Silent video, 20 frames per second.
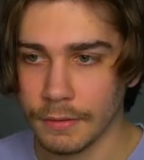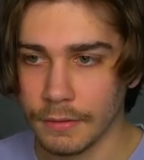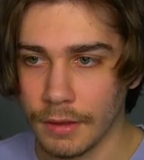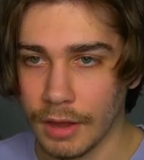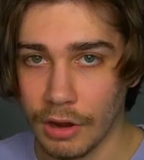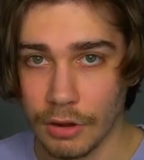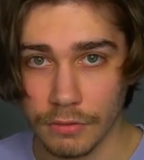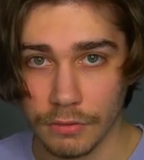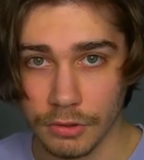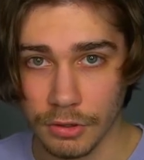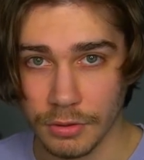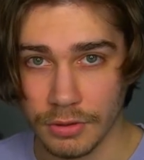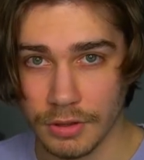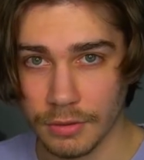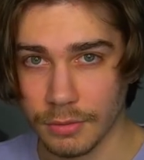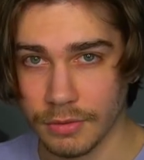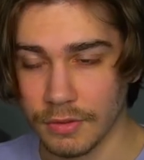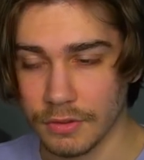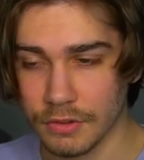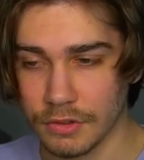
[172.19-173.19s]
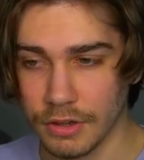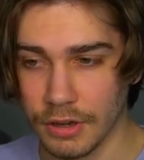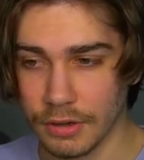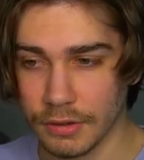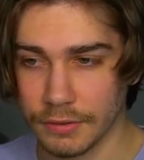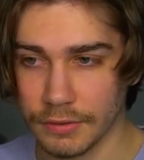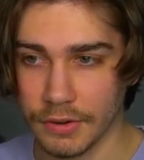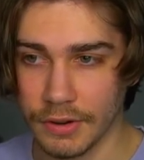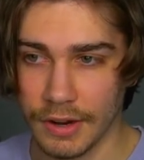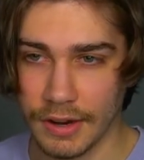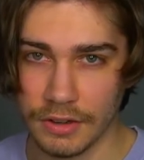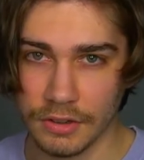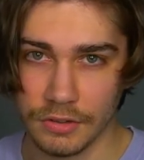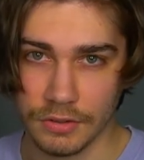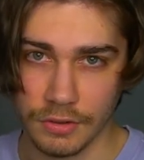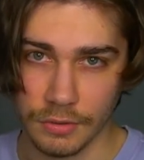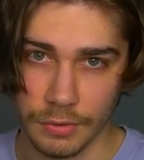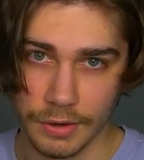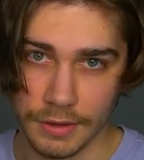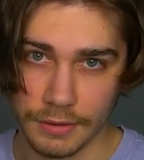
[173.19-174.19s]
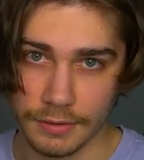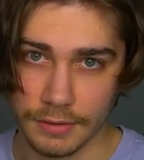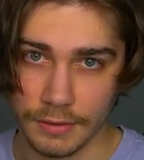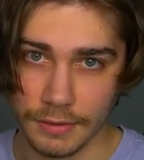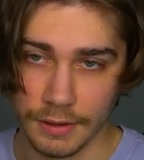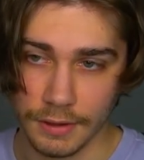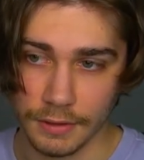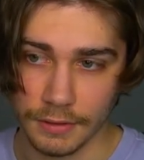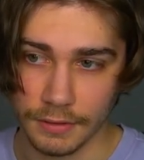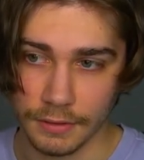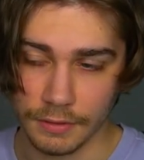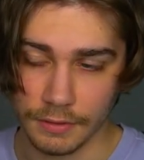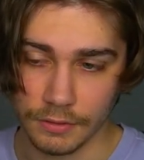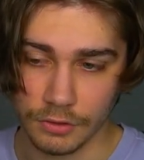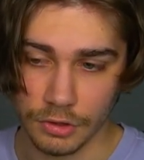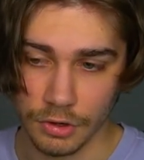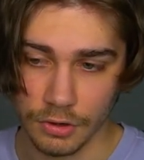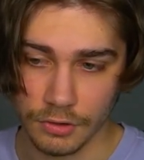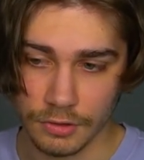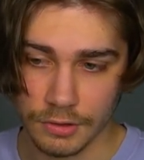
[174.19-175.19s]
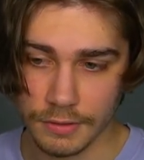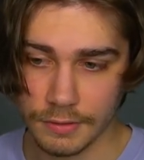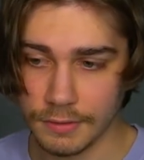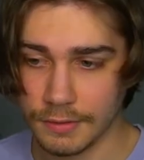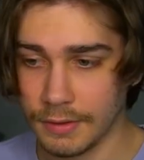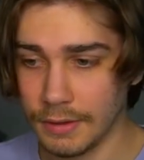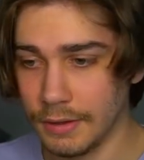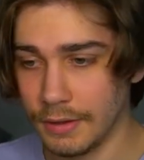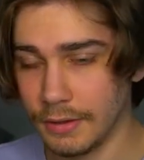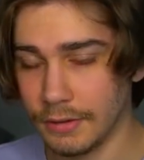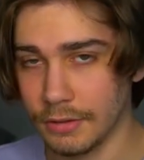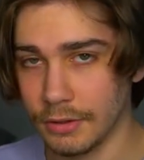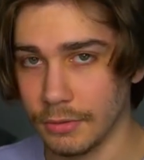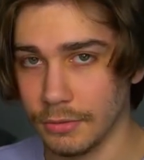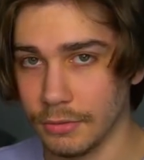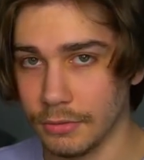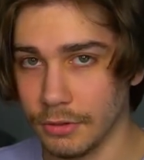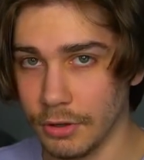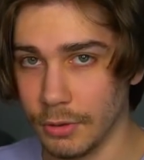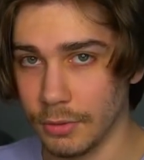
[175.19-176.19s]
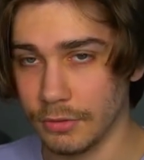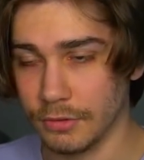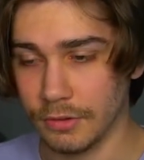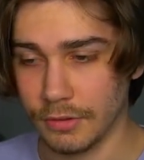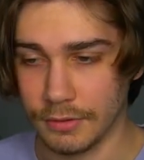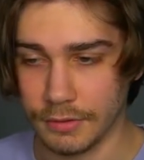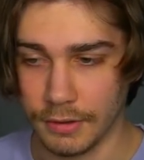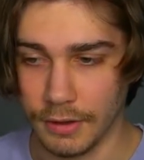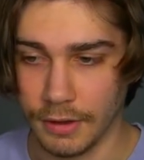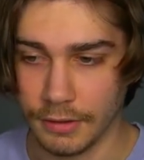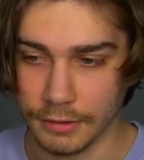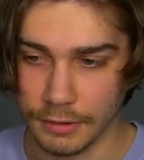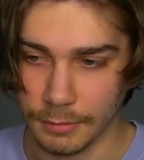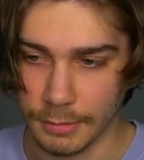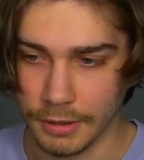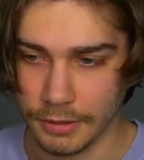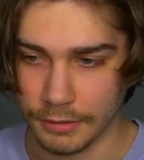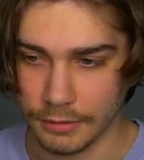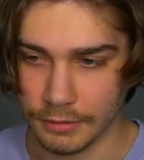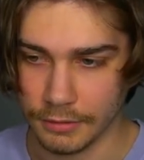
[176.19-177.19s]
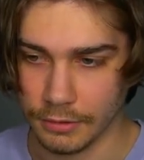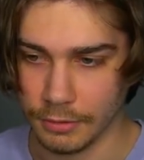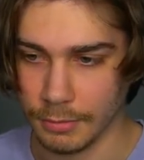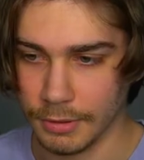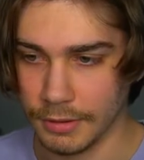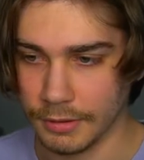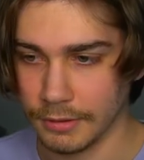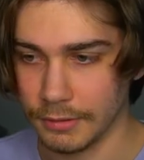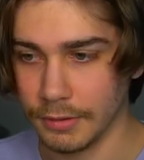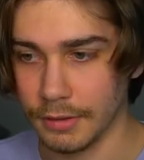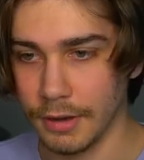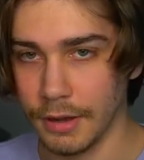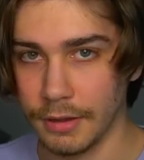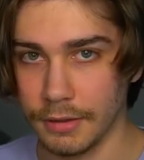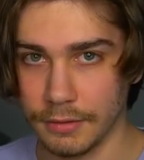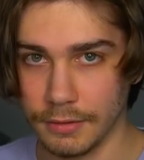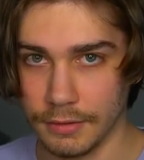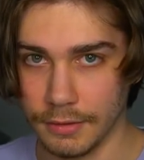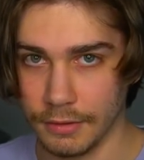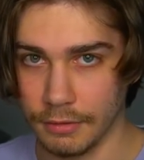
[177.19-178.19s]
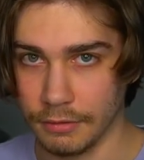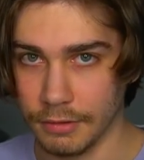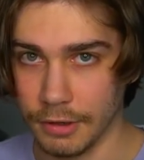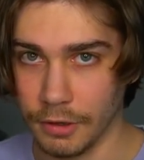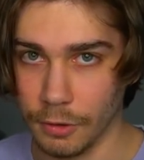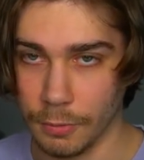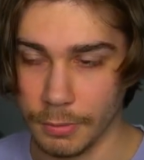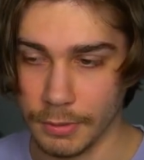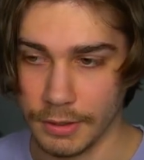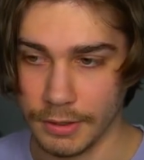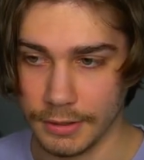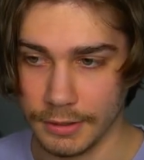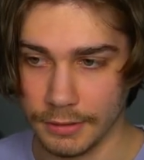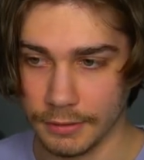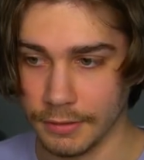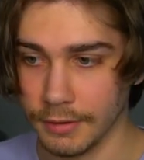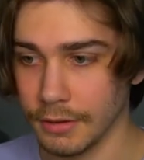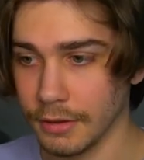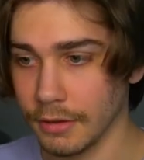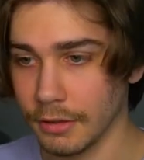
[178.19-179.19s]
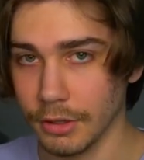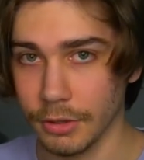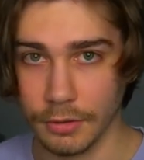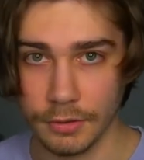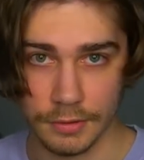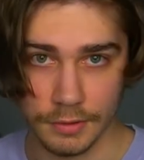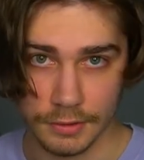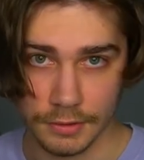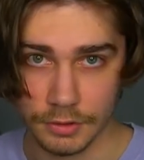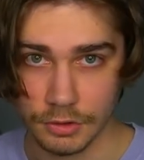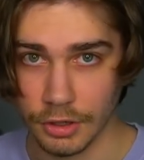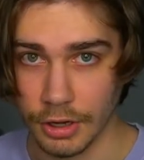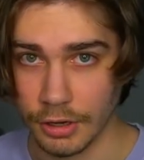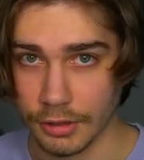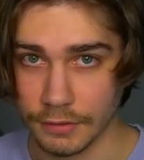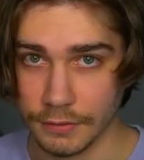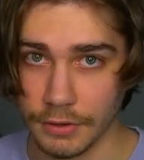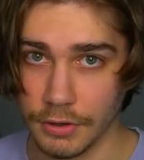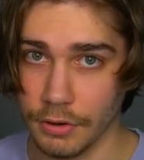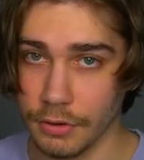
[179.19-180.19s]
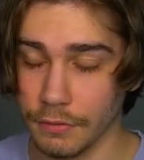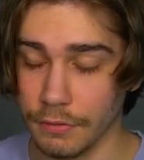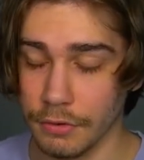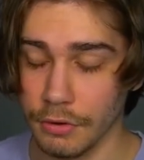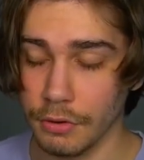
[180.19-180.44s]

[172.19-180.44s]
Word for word: However, doing this with the shock sphere actually wastes a lot of its charges, so don't just taunt the monster by constantly reopening and closing the shock sphere over and